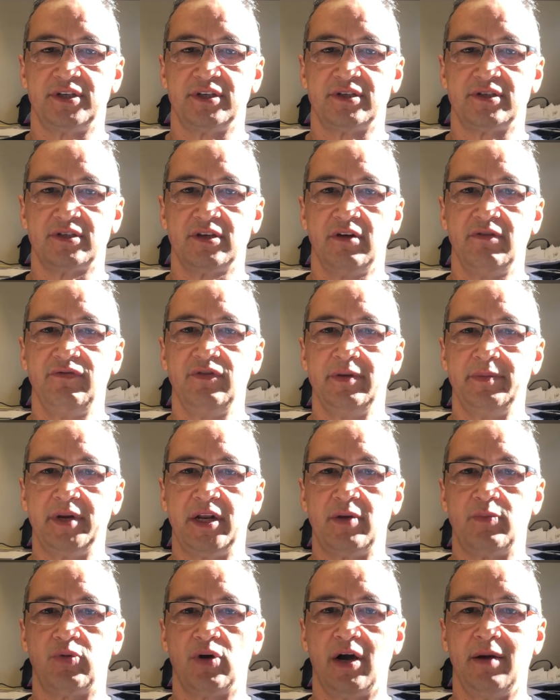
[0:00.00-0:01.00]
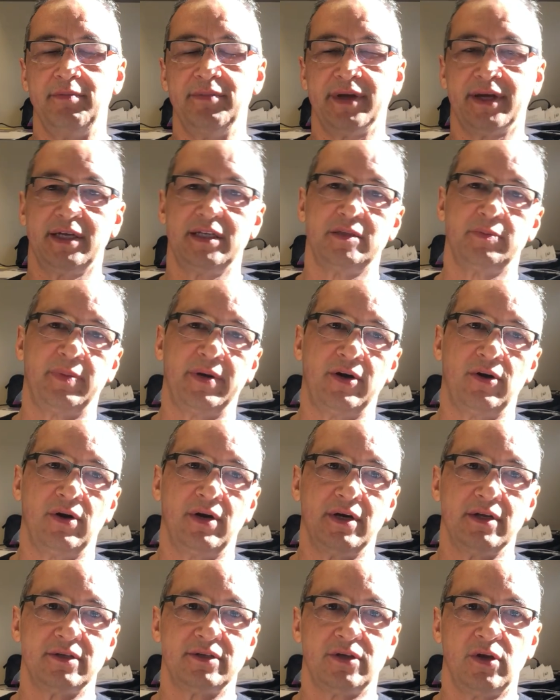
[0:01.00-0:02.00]
a self-limited problem that gets better
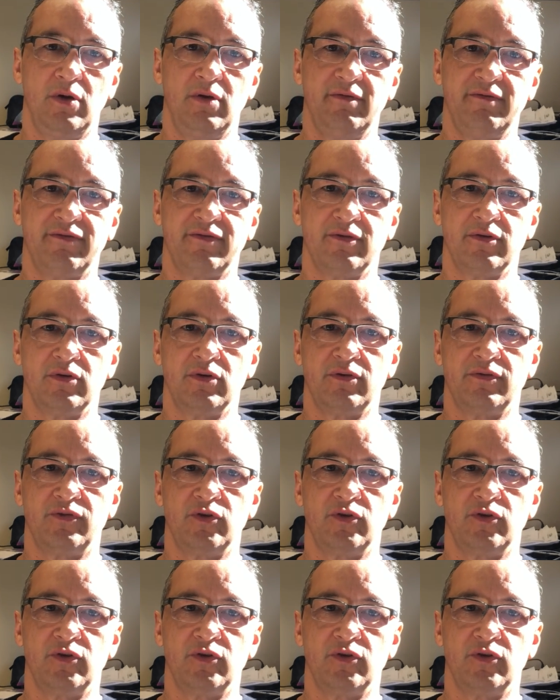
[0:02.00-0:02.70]
on its own, for